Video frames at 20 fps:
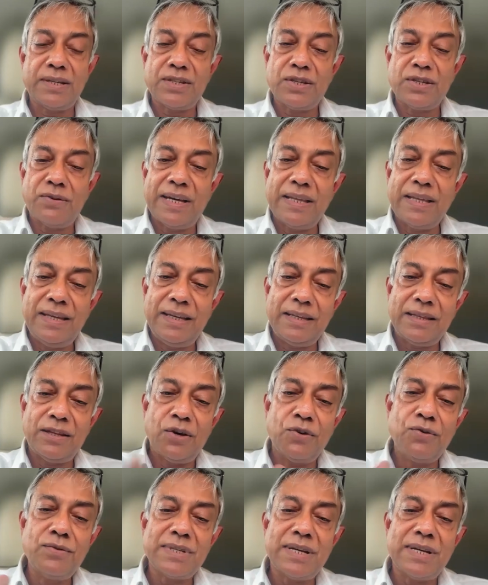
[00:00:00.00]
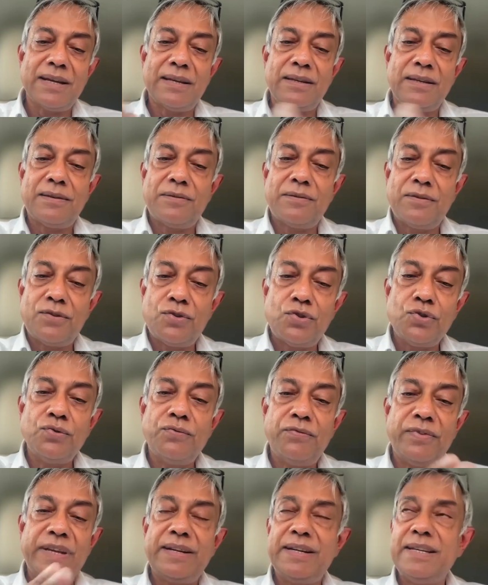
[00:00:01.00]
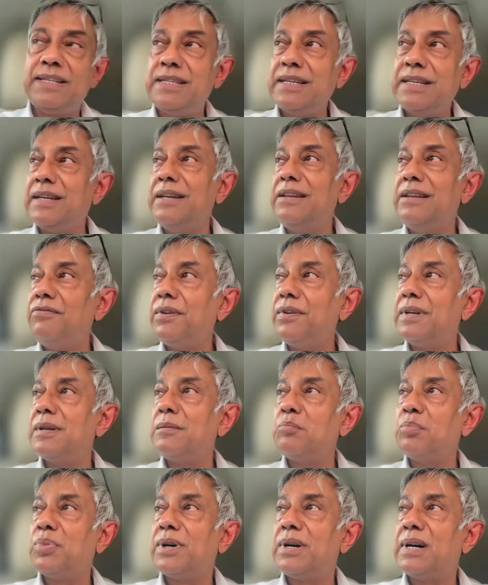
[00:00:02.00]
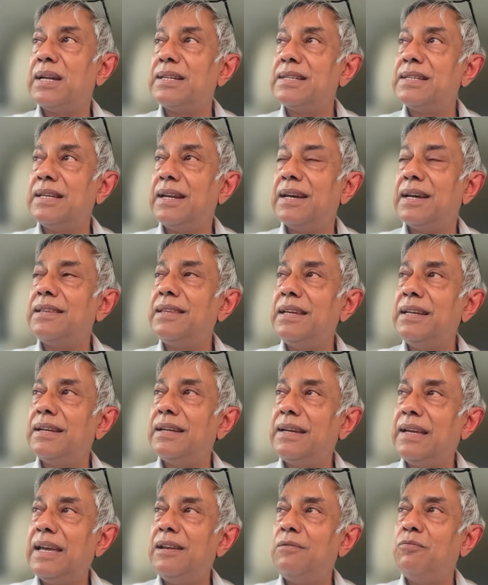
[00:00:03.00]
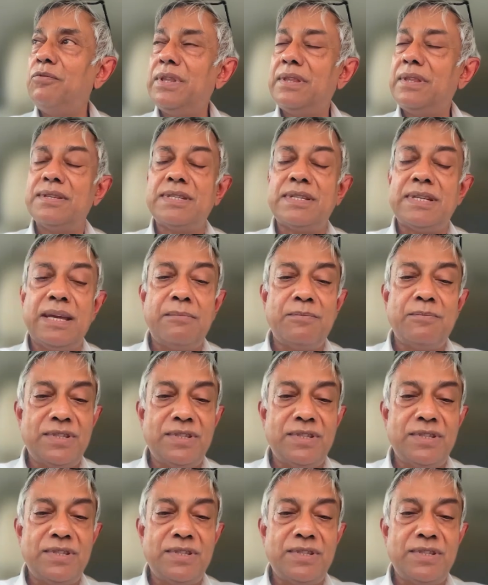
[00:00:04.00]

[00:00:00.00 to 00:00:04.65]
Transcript: So I think those are two very significant parts. And I think, again, with the STEM